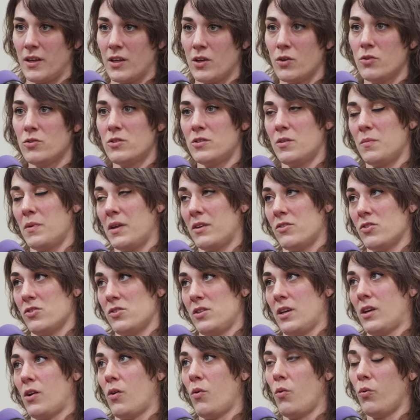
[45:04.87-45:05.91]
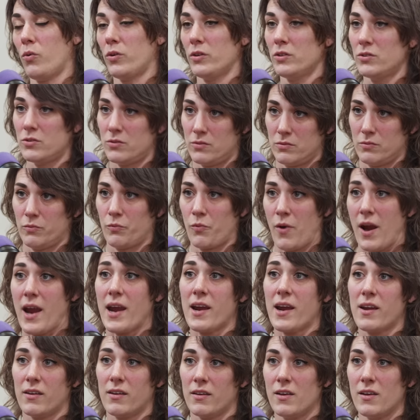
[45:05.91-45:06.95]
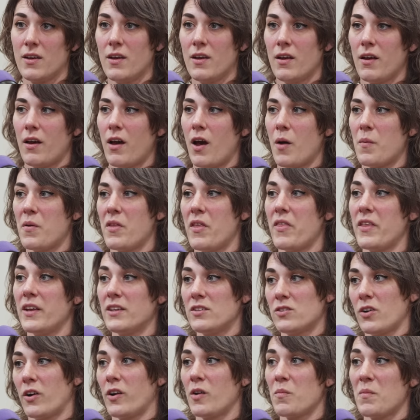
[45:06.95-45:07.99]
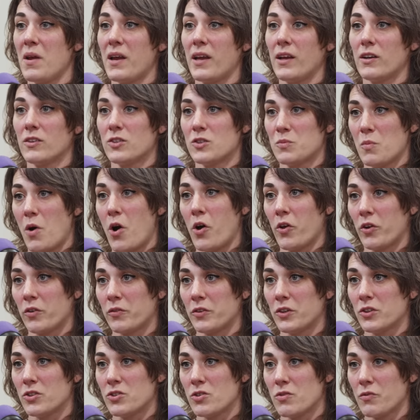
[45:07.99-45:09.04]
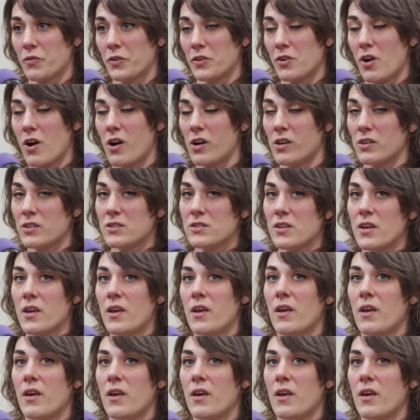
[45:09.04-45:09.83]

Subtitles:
that used to be just like a horse rake. And then they started making a smaller version for dogs.